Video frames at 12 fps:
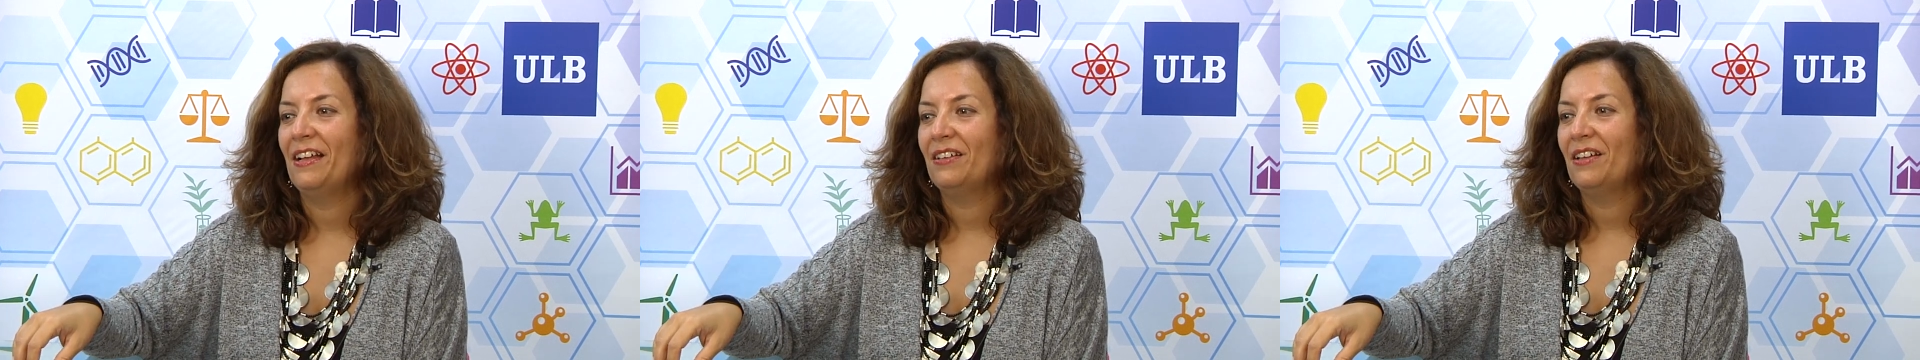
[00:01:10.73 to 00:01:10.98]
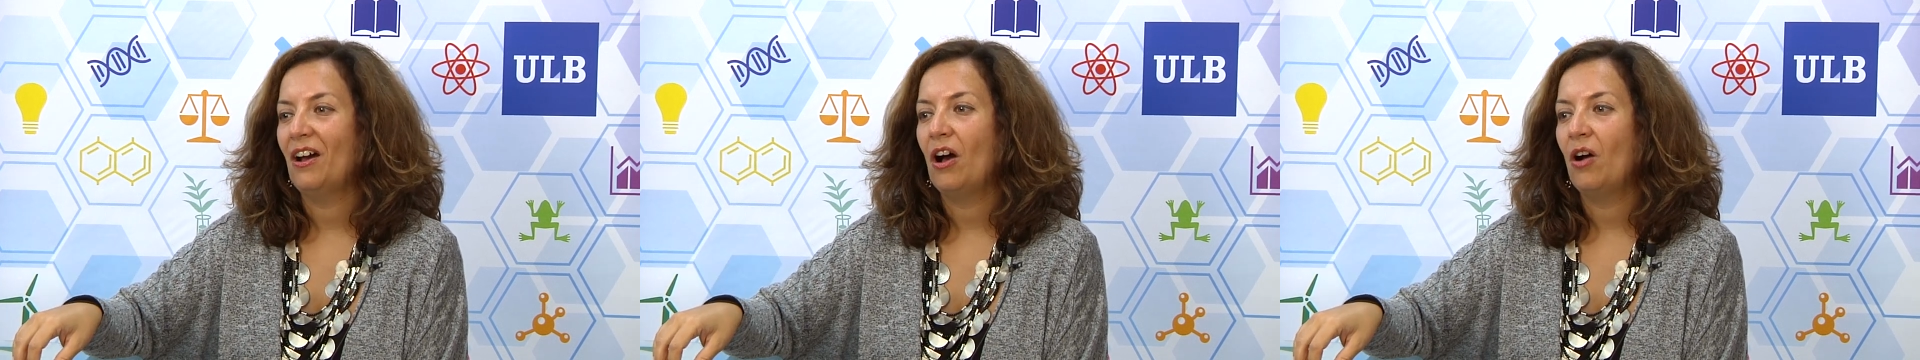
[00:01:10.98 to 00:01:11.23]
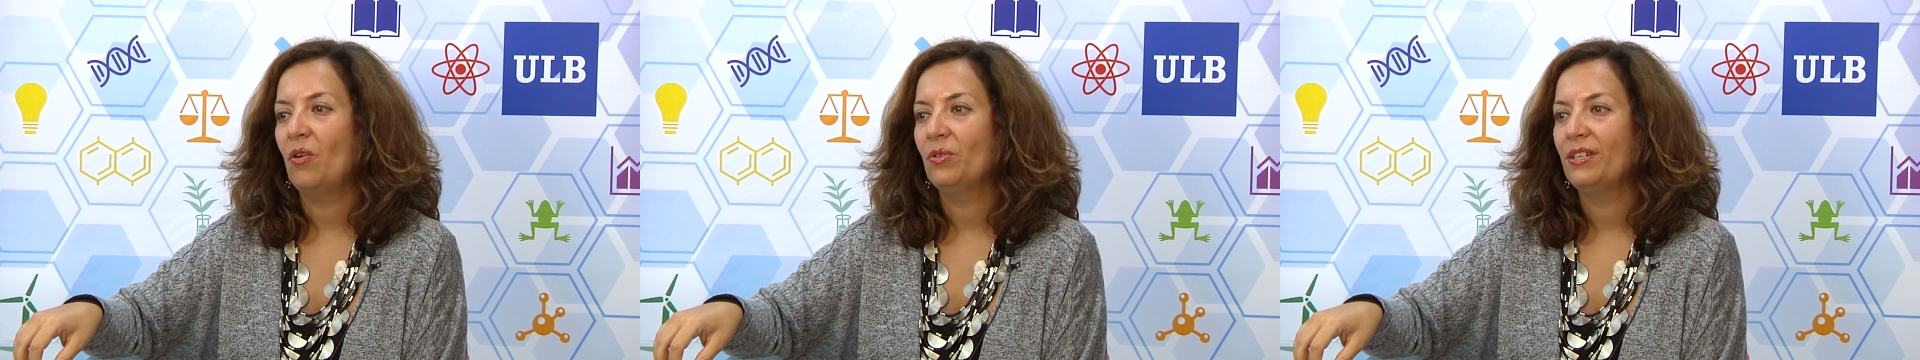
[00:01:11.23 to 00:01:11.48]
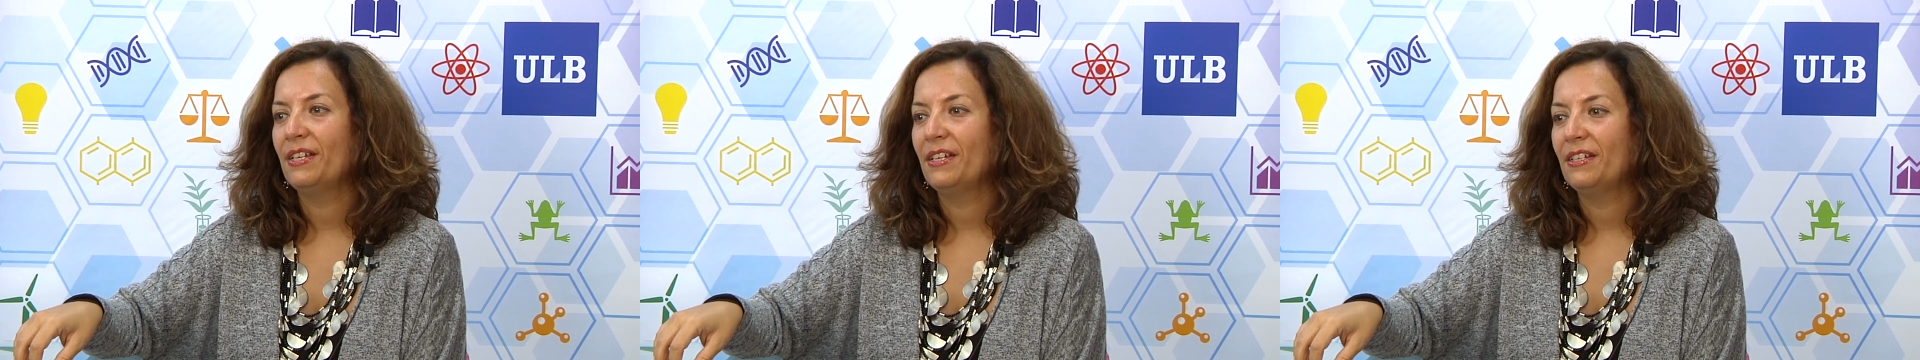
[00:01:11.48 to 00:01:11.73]
and how
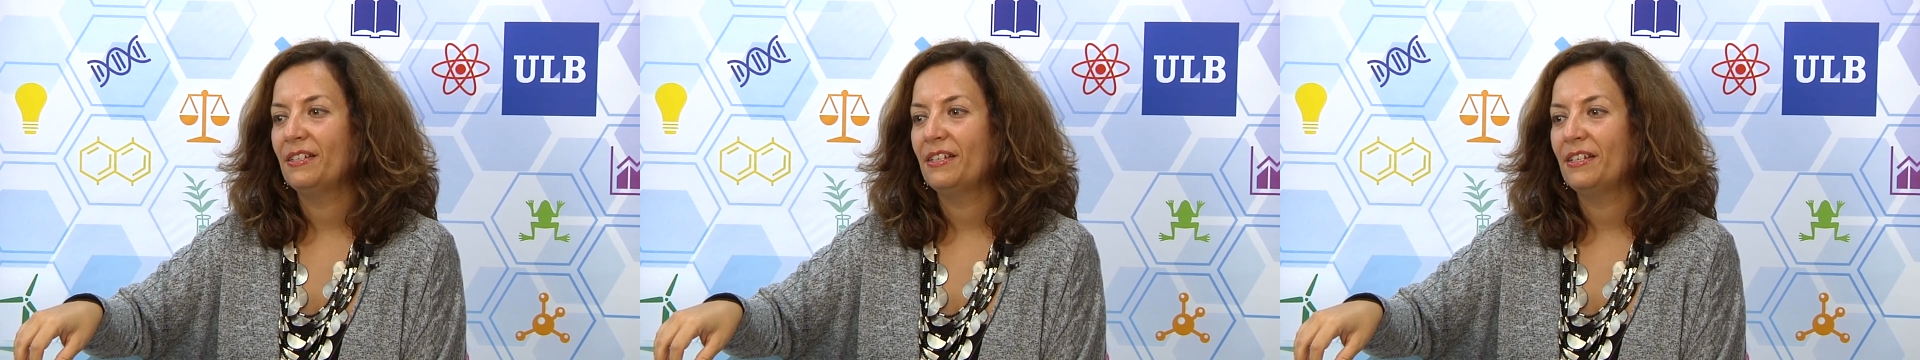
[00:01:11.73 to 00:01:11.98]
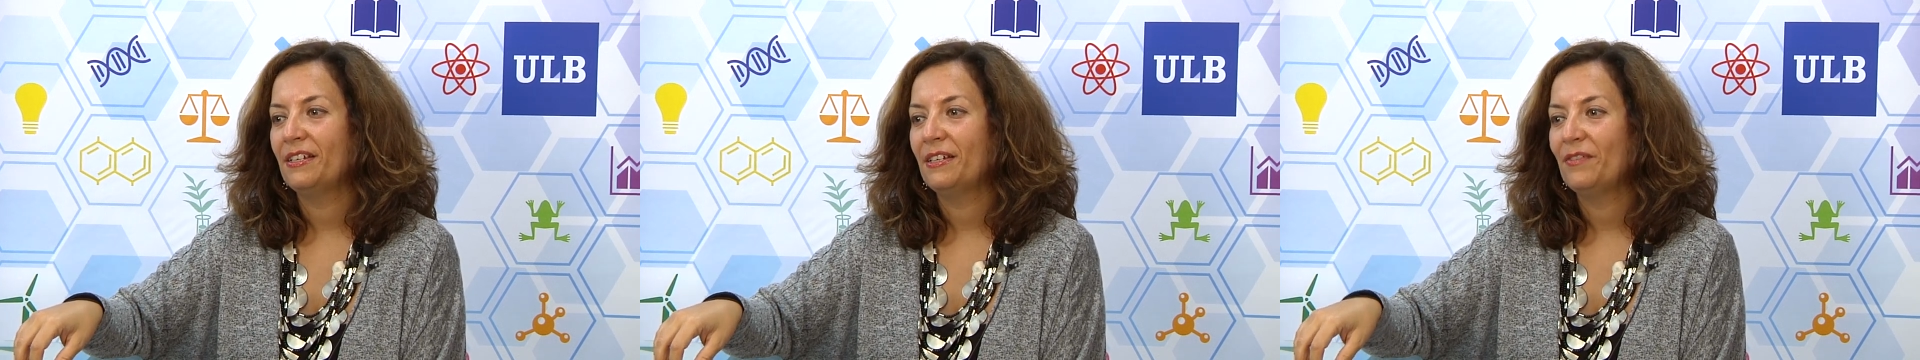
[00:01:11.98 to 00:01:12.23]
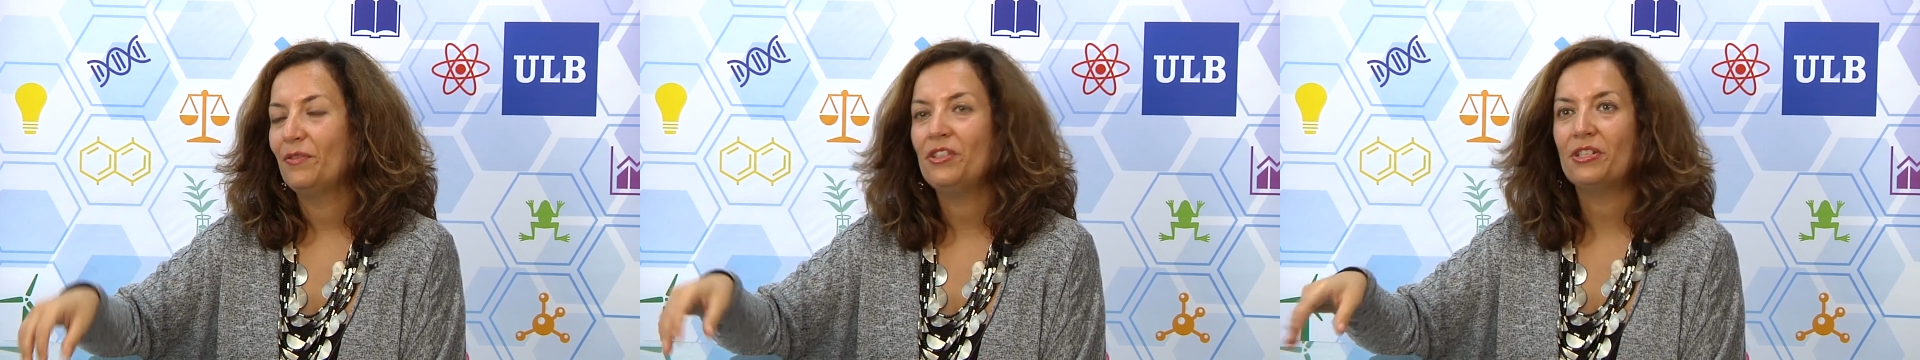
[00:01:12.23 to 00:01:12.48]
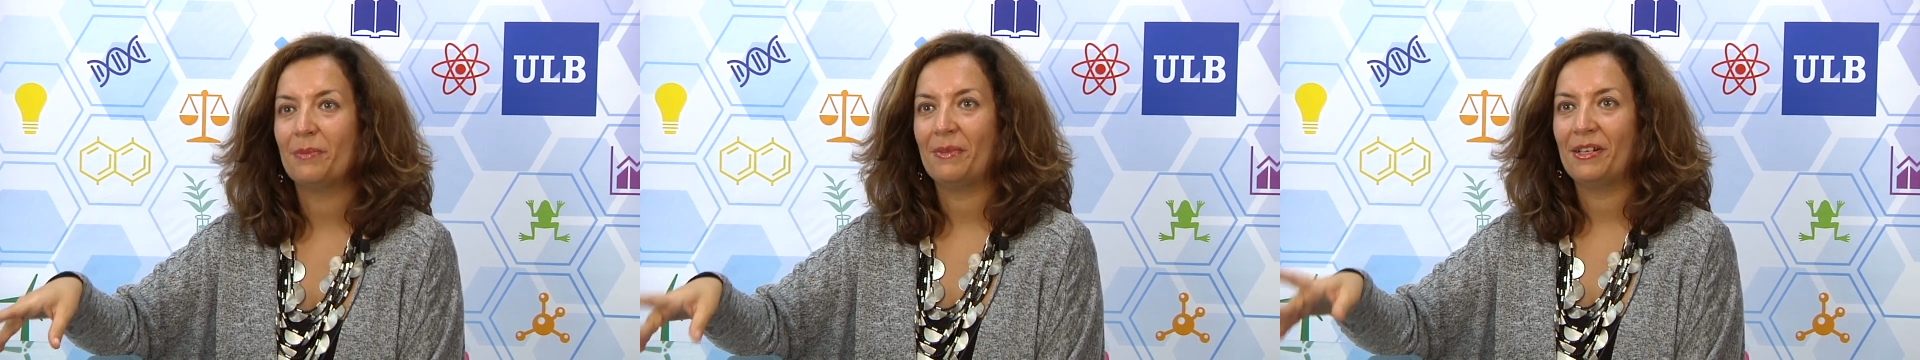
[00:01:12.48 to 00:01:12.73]
the
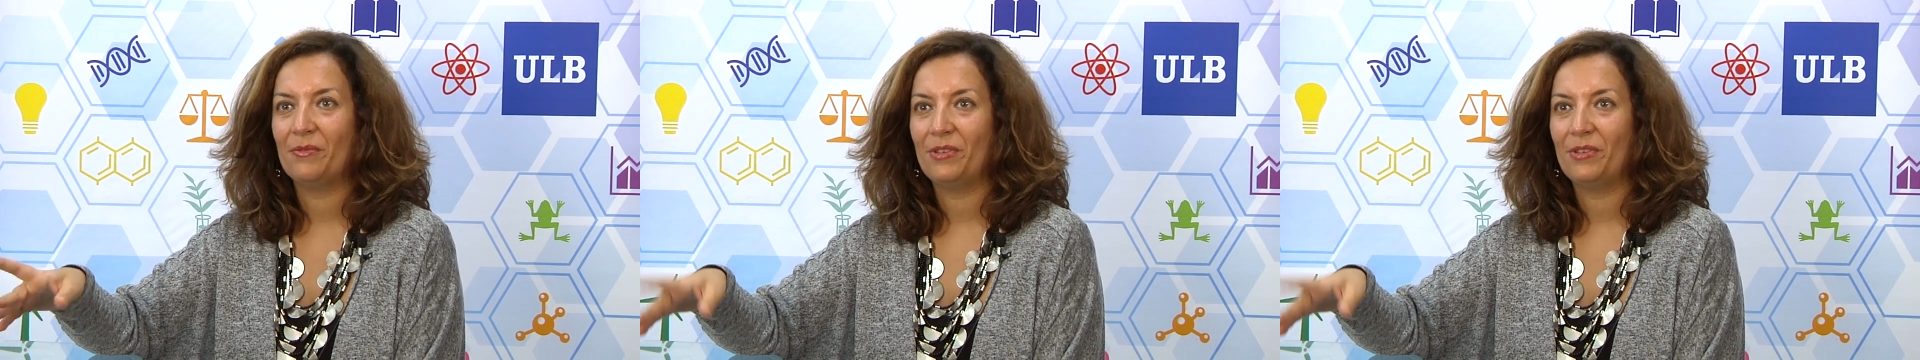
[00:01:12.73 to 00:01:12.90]
fishermen